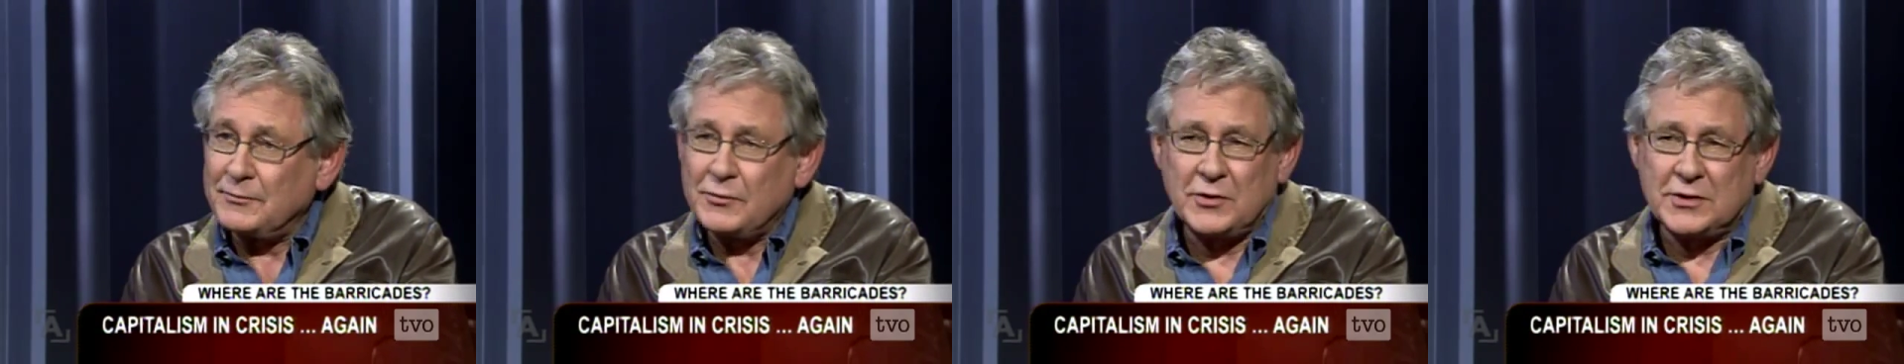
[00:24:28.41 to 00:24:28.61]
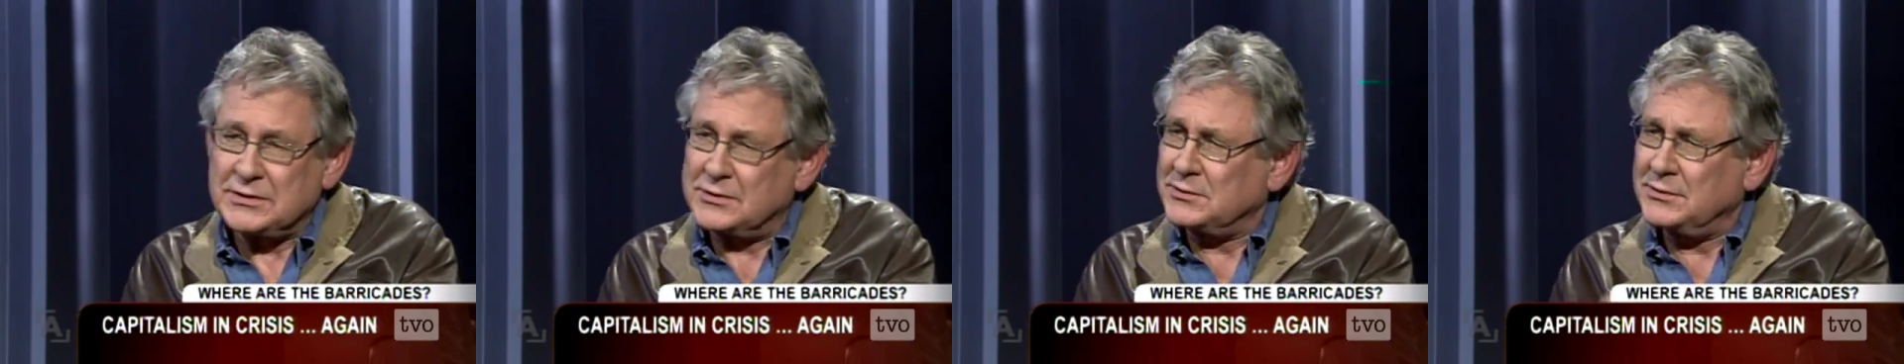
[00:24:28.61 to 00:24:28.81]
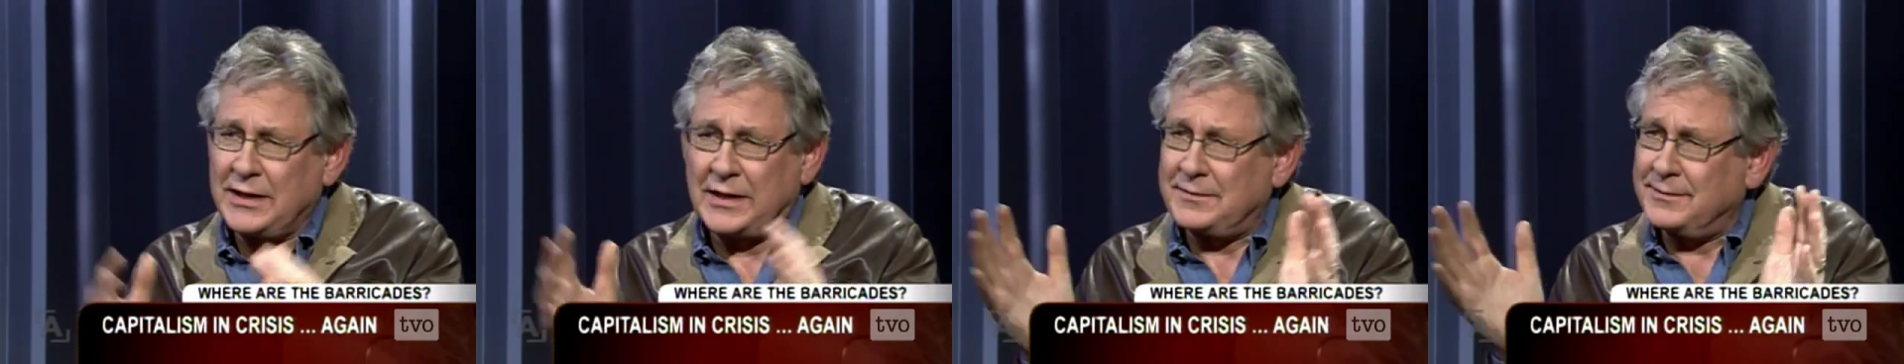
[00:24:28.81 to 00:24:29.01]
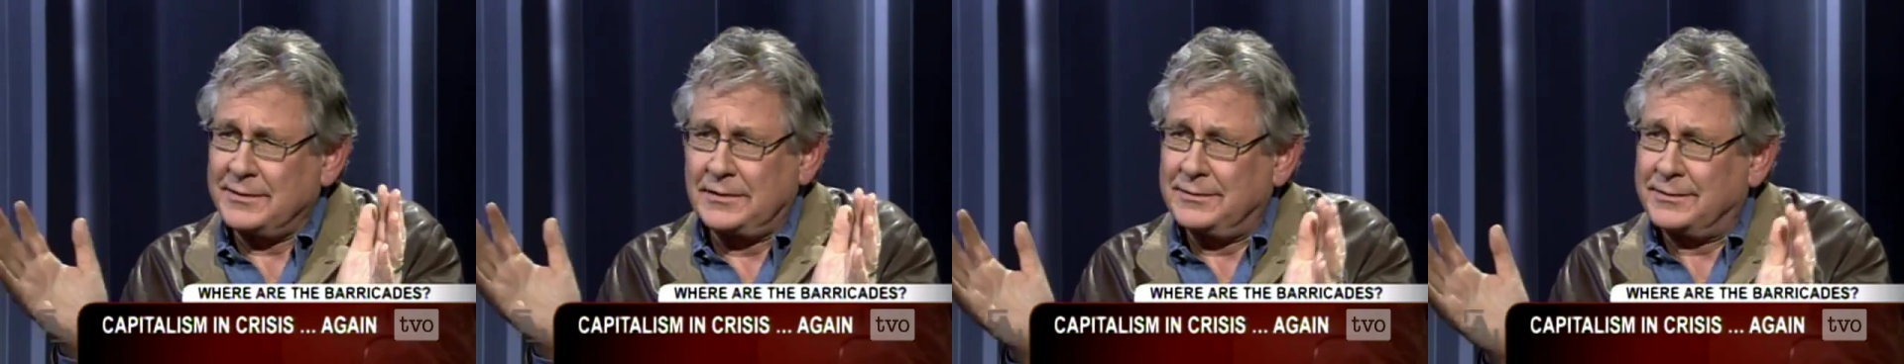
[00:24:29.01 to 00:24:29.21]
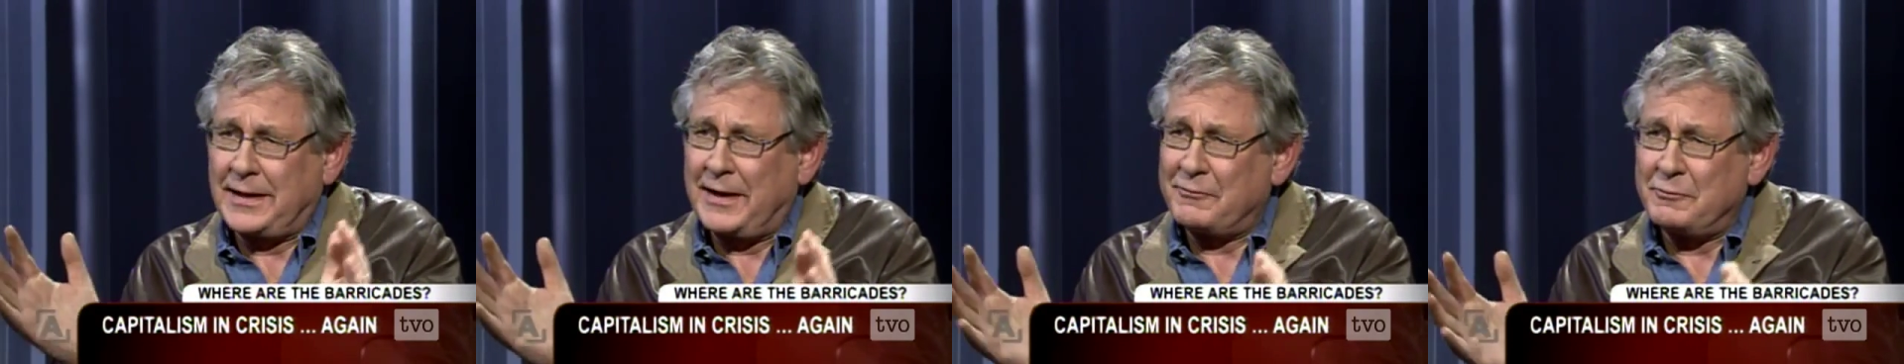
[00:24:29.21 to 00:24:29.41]
Of course,
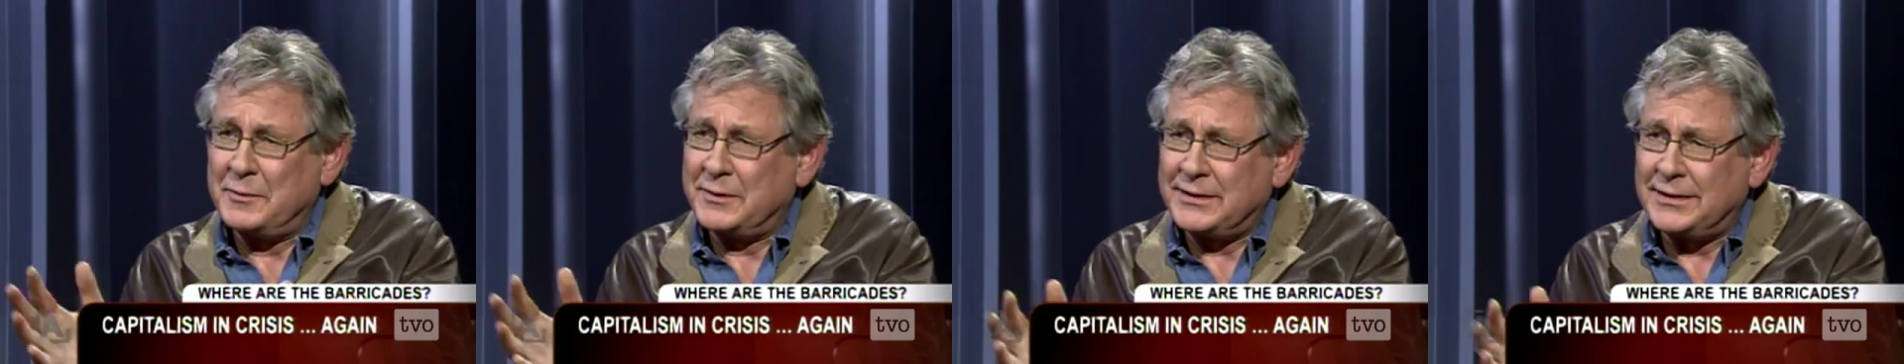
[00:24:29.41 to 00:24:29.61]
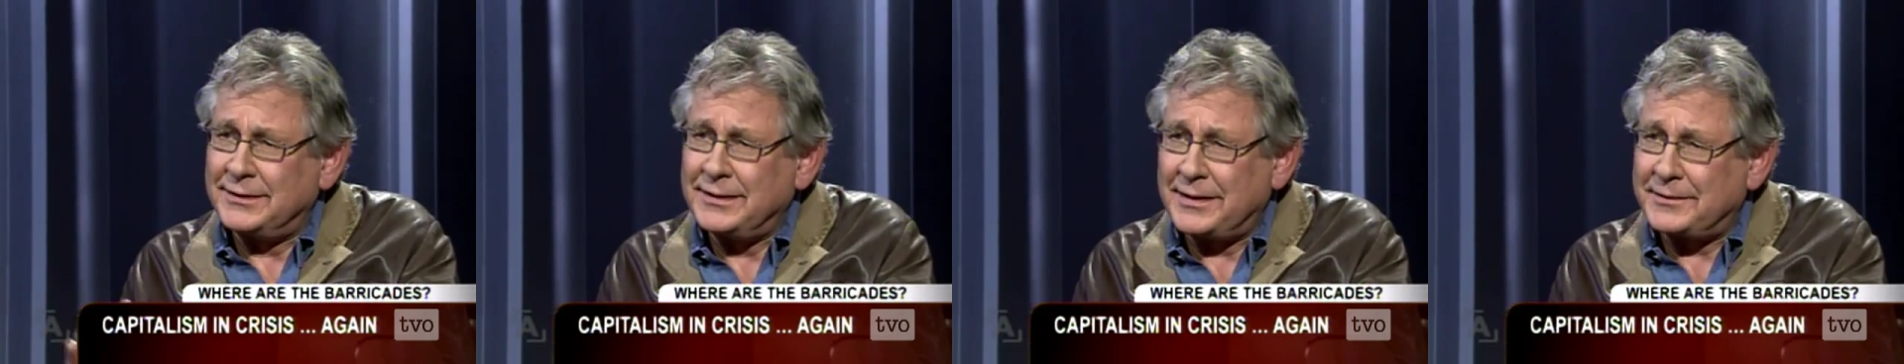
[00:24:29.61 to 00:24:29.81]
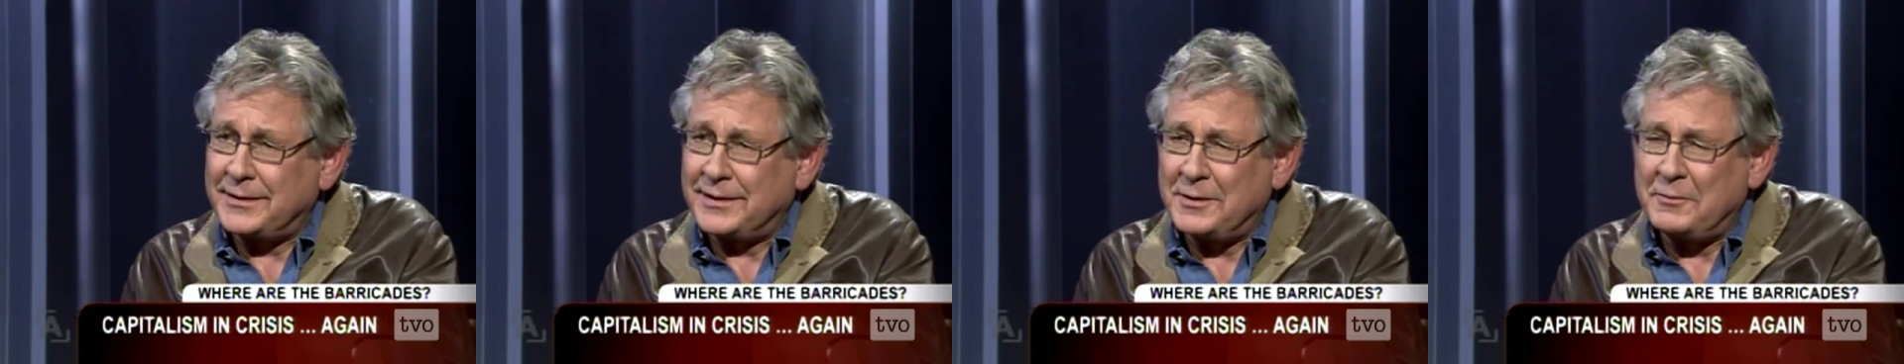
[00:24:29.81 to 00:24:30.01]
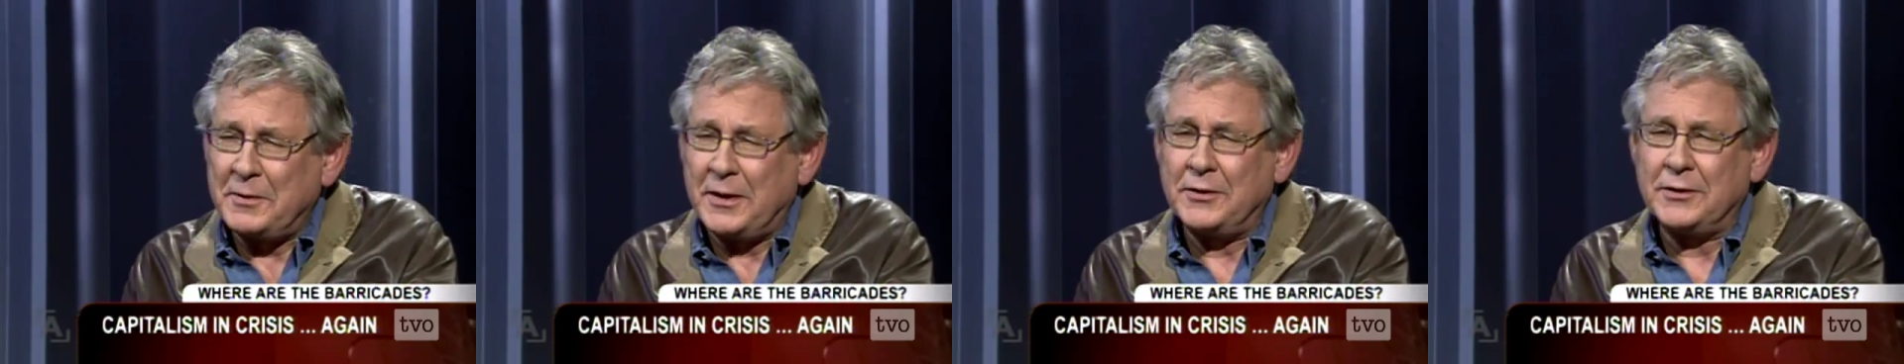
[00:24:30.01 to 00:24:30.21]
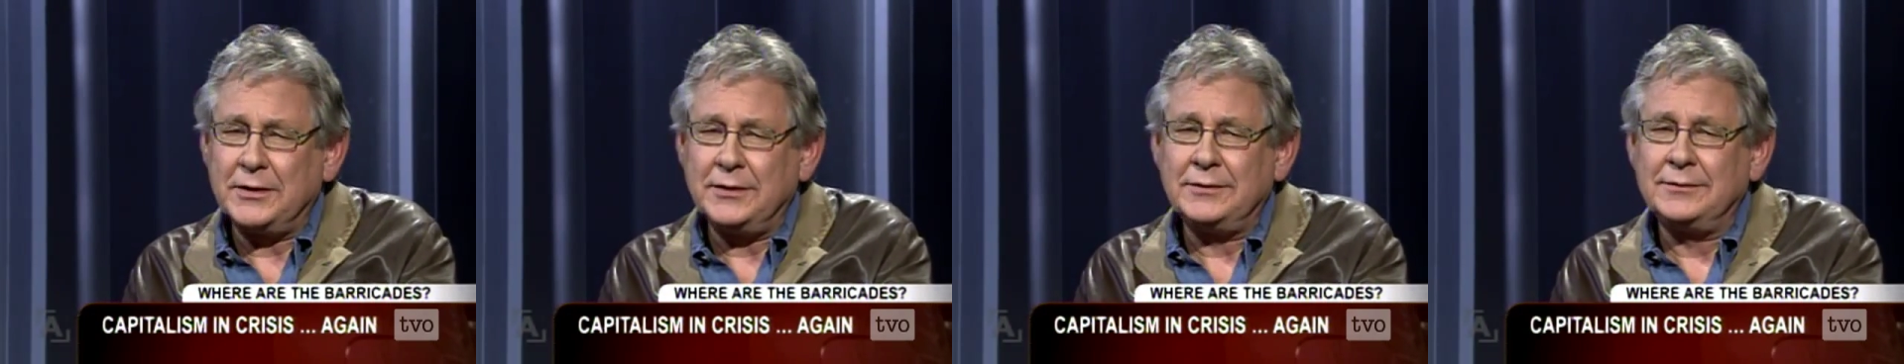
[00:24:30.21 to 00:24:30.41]
nothing, the government did nothing
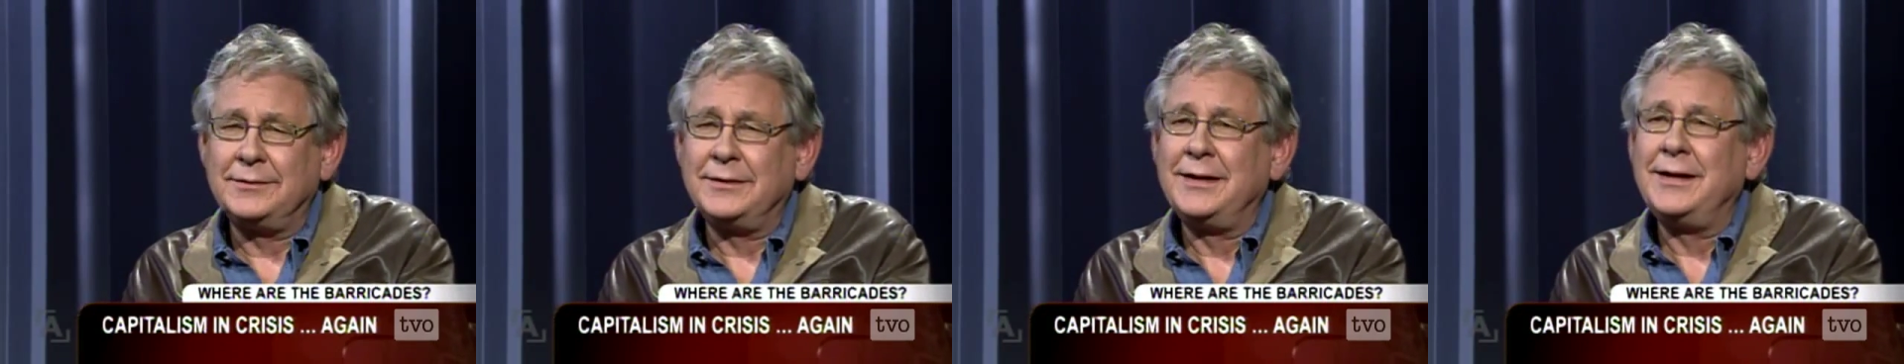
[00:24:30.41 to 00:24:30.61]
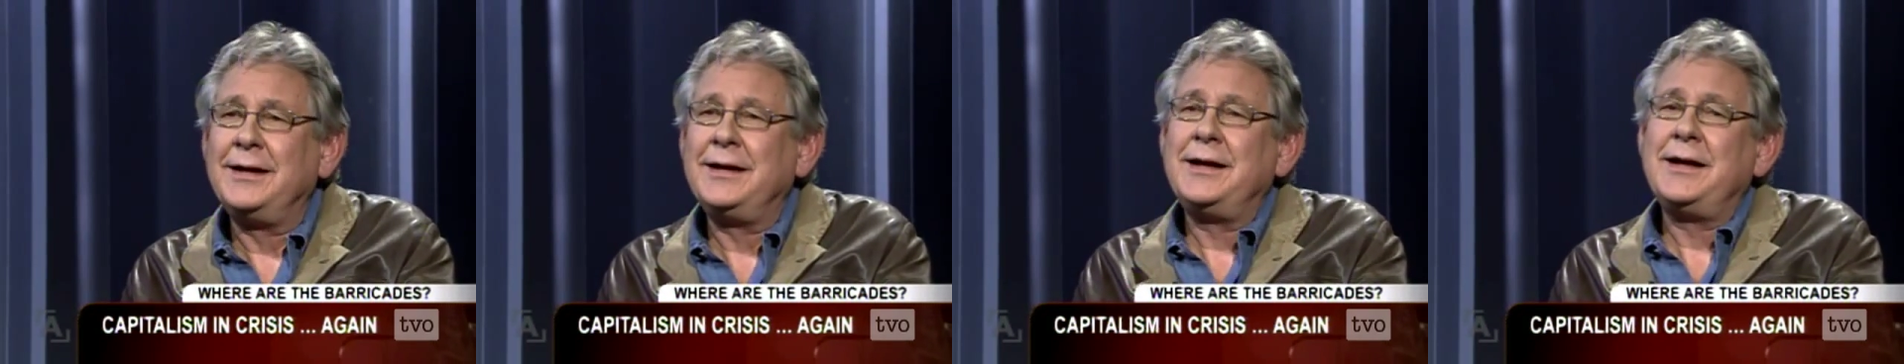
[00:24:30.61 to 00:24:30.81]
about it. Of course.